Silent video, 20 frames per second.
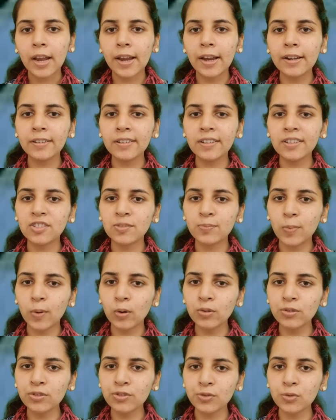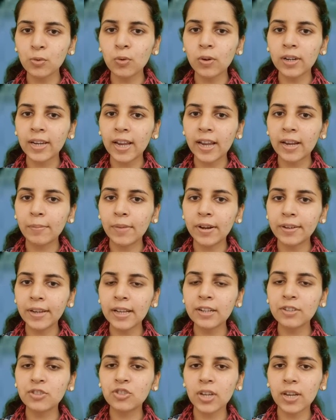in response to
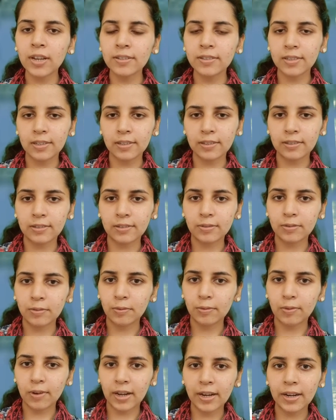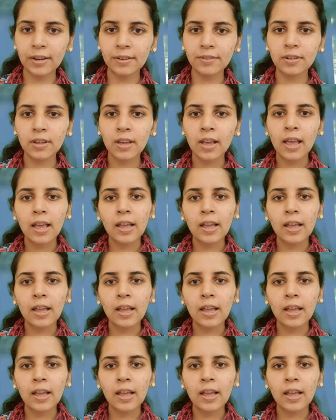climatic changes, right?